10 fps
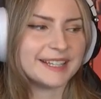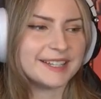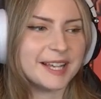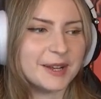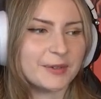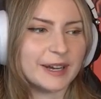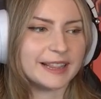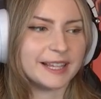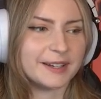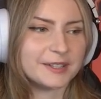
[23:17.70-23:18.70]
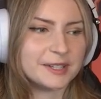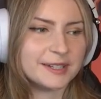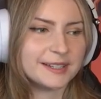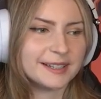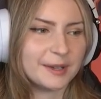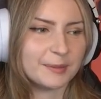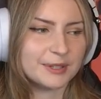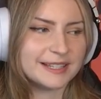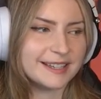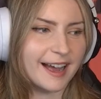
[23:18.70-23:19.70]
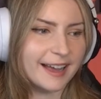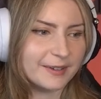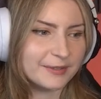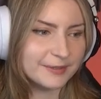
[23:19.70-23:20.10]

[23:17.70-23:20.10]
sitting right there. She just died.